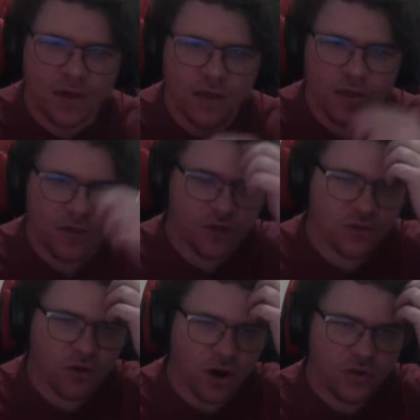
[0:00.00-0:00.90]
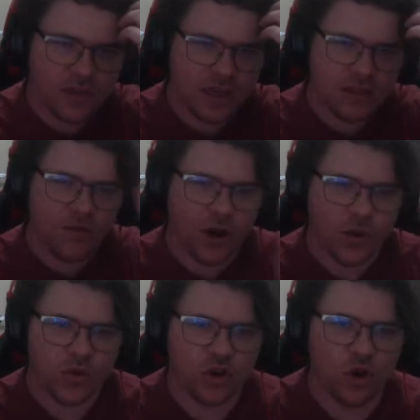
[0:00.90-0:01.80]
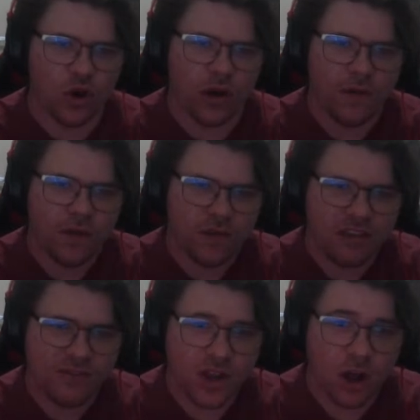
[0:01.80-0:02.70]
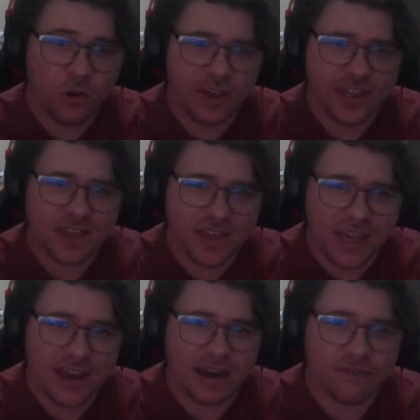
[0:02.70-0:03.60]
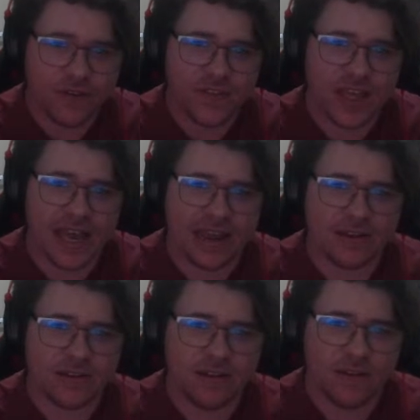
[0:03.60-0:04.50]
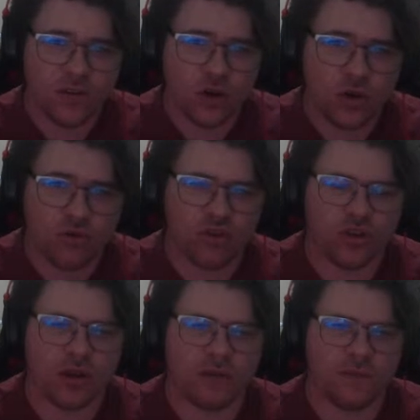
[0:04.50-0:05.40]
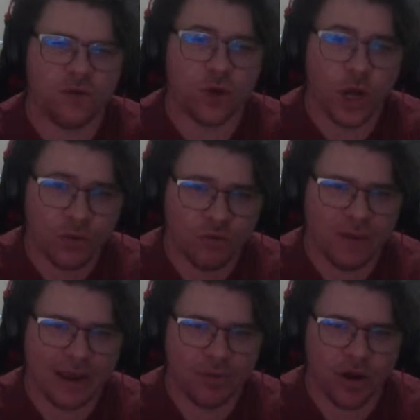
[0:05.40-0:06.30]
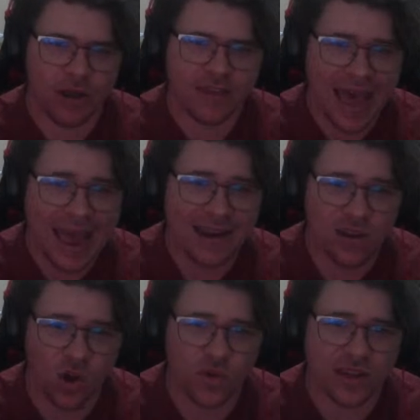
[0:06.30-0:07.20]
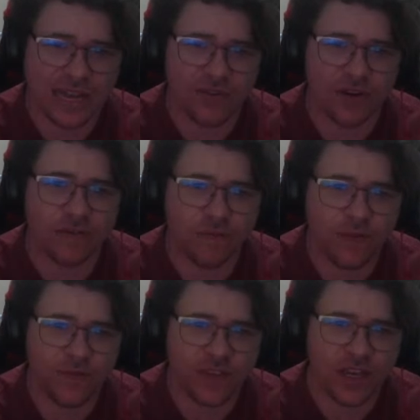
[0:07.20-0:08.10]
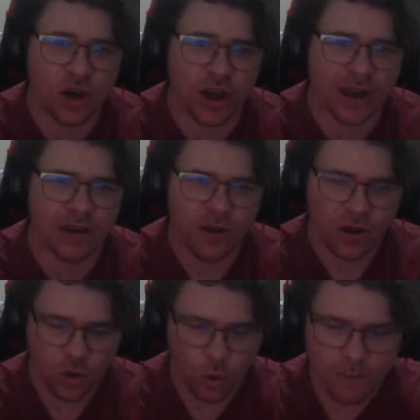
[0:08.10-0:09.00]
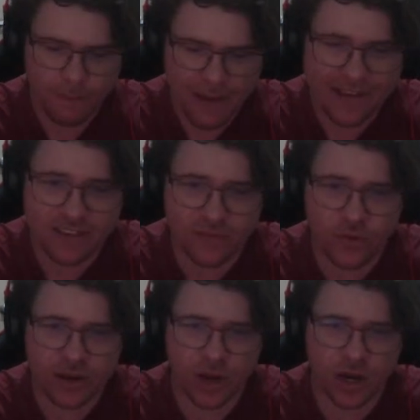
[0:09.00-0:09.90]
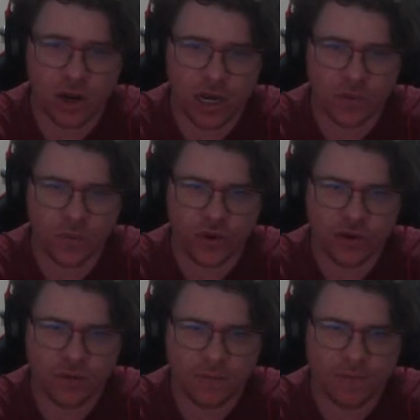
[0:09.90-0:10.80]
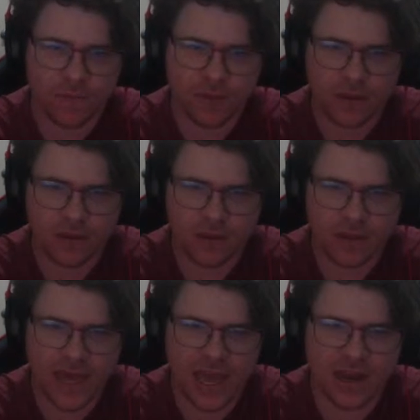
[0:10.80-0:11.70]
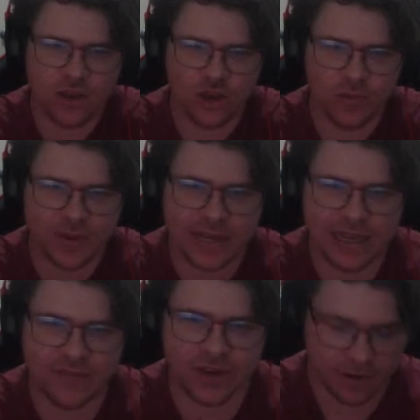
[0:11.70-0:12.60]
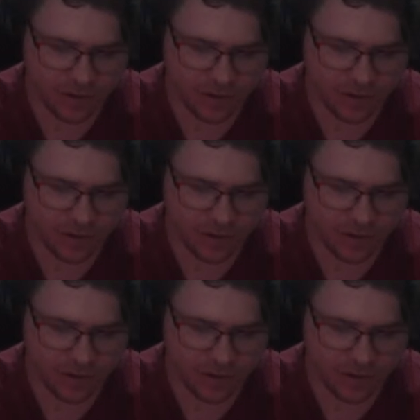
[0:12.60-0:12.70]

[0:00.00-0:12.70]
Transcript: So the Crows, final score, 7 goals, 16, 58. To the Collingwood Magpies, 8 goals, 11, 59. What a massive win by Collingwood. Can you believe it?